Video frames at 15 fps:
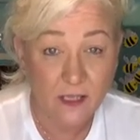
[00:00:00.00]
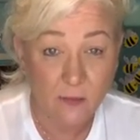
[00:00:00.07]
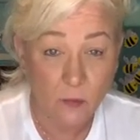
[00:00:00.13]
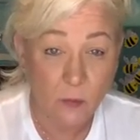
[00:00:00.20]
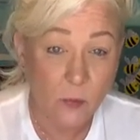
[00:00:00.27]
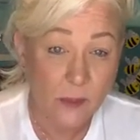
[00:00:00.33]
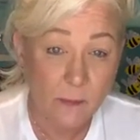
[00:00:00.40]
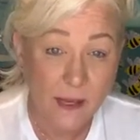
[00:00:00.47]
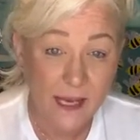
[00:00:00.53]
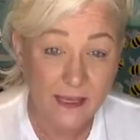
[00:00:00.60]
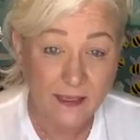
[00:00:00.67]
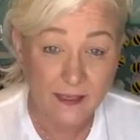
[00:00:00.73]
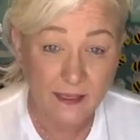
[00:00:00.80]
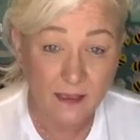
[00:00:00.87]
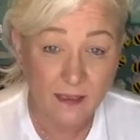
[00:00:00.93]
And when we
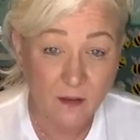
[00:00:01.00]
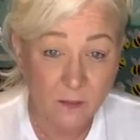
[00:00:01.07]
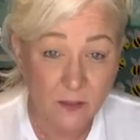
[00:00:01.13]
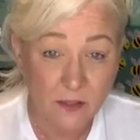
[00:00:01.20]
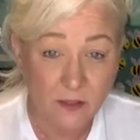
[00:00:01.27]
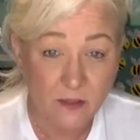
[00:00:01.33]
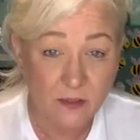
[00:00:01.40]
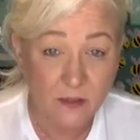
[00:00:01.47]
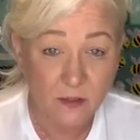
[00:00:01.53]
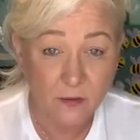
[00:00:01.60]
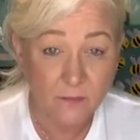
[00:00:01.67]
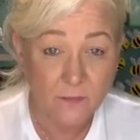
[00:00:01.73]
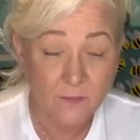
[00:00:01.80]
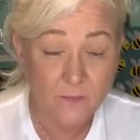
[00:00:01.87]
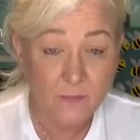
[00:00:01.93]
paint it, it'll be good too.
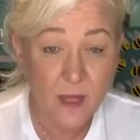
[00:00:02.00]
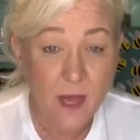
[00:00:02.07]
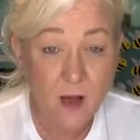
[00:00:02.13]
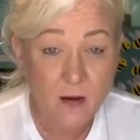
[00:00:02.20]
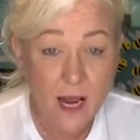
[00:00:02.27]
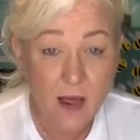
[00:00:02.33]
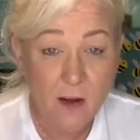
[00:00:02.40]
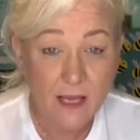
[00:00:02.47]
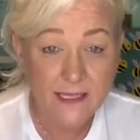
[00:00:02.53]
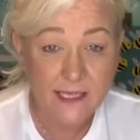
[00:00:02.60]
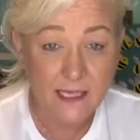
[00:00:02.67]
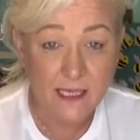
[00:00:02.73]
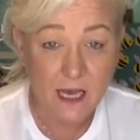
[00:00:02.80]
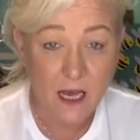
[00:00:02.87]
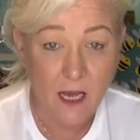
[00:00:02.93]
Oh, now I
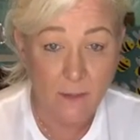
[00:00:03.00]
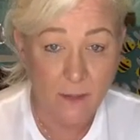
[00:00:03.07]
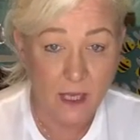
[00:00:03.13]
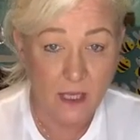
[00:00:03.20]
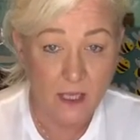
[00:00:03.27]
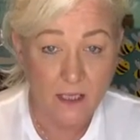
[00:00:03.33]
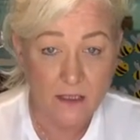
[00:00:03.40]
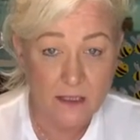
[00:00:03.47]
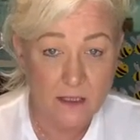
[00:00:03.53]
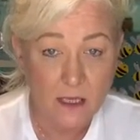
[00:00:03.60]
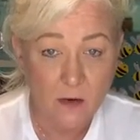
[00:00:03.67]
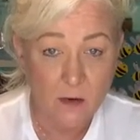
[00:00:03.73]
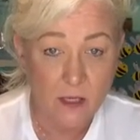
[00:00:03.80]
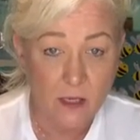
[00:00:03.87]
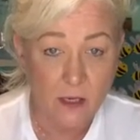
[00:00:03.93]
see comments.
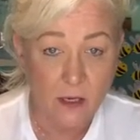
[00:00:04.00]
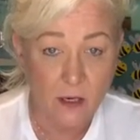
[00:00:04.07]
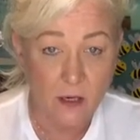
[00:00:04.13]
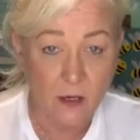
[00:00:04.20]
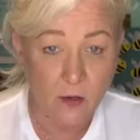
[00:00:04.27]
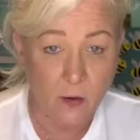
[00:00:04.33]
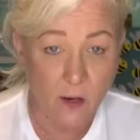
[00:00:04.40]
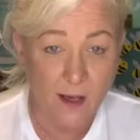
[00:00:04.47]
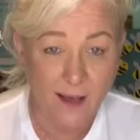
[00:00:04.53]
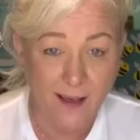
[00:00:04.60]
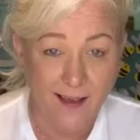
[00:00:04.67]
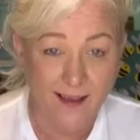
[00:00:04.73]
There, there you, you go. go.